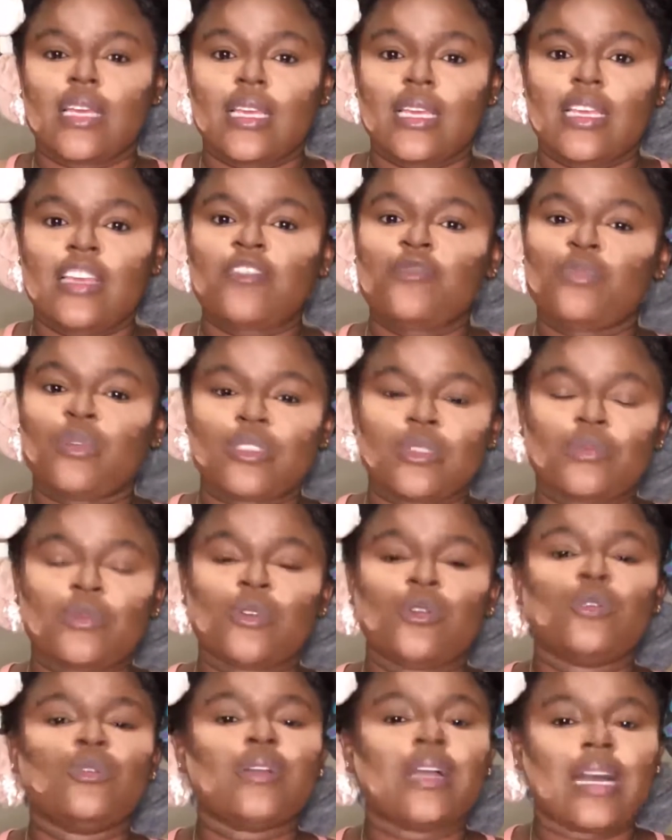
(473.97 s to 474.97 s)
If possible,
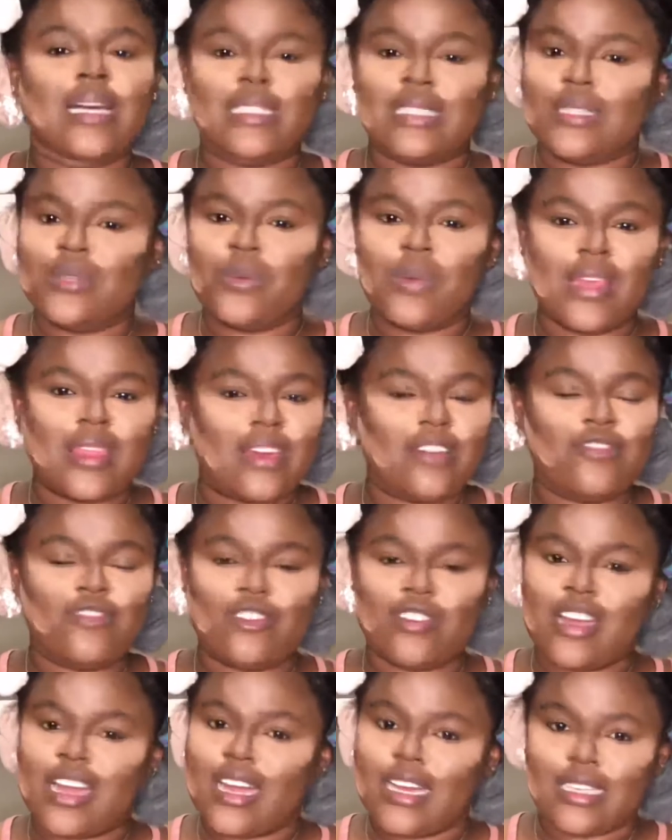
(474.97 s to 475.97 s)
look at the weather
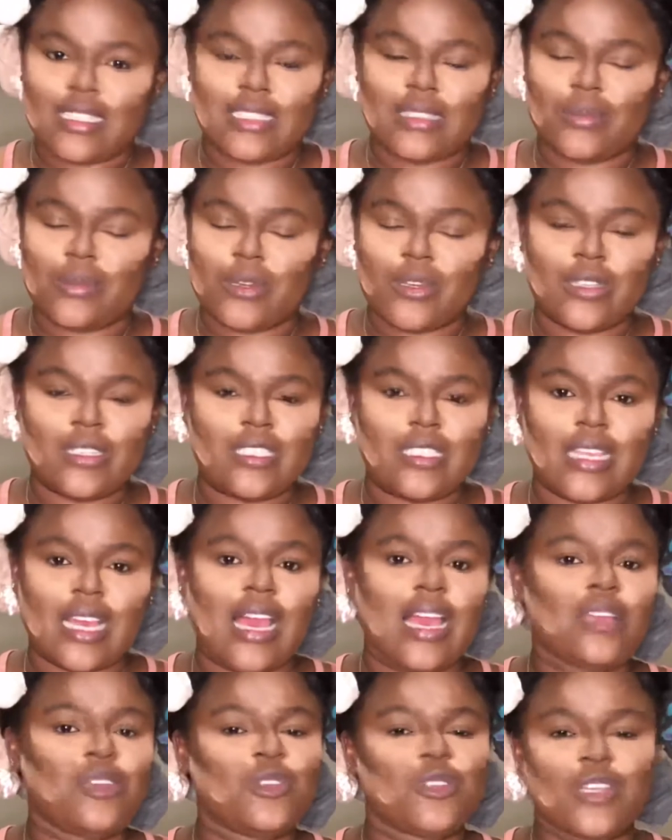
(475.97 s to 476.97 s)
forecast, because I
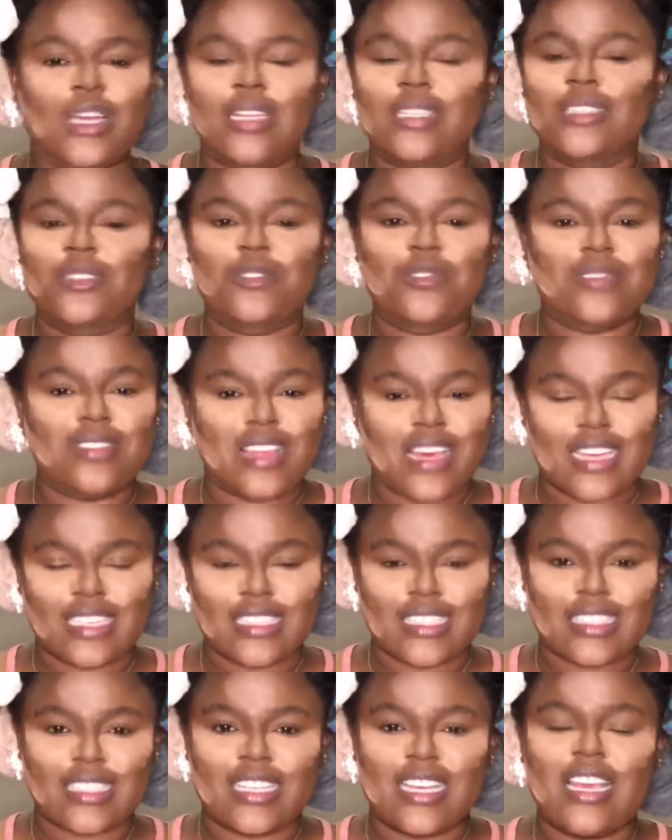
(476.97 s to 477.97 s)
usually do that.
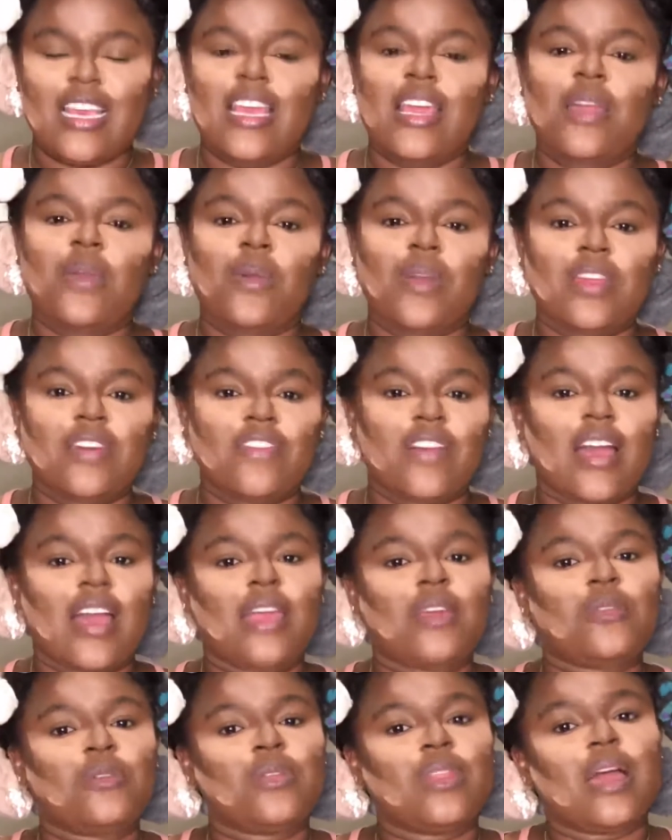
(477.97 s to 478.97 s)
Whenever I
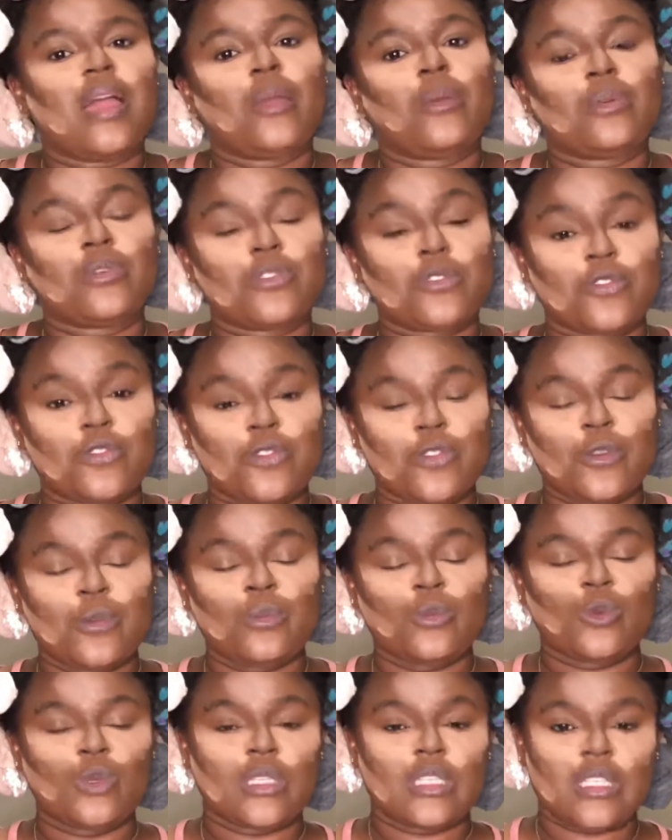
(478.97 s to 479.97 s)
know that I want to
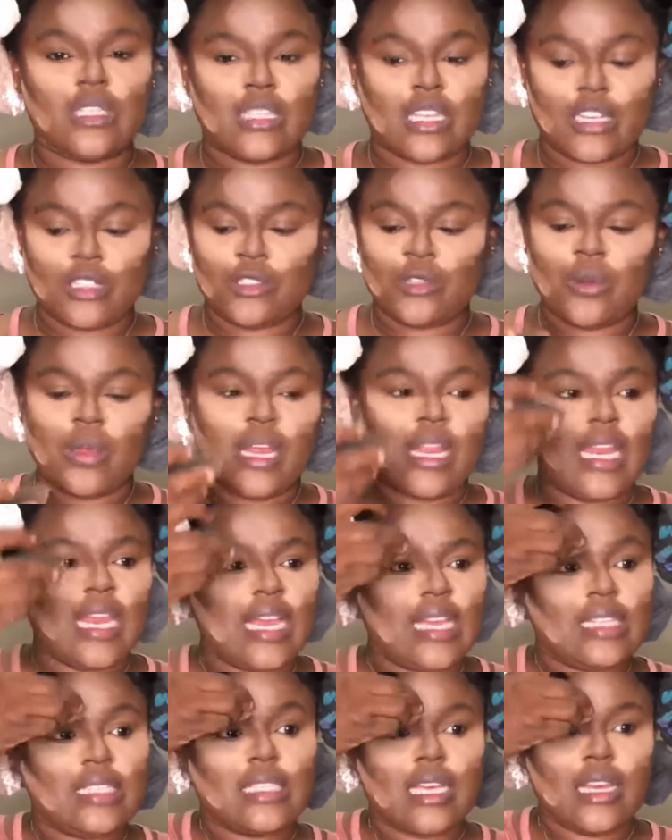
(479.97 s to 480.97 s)
film with natural
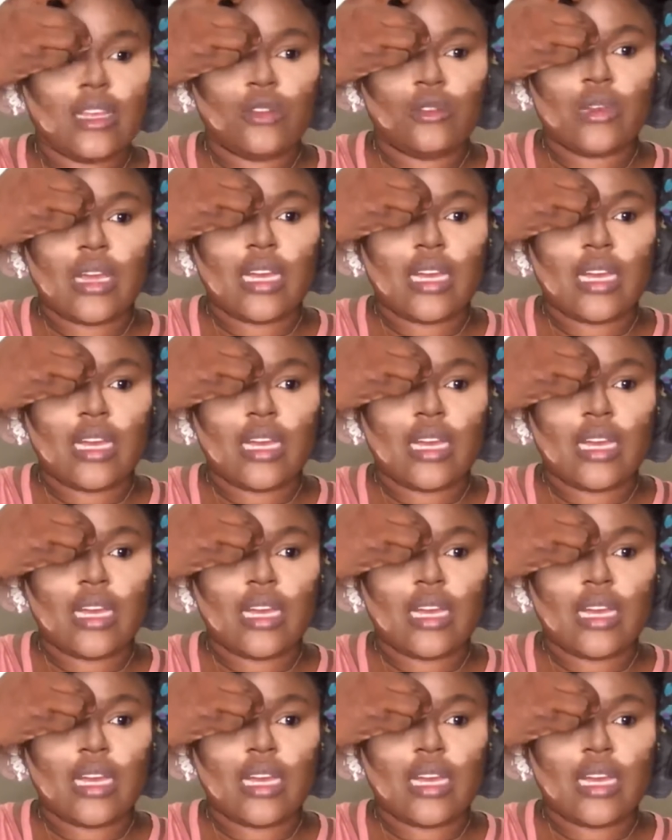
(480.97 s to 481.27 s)
light, I look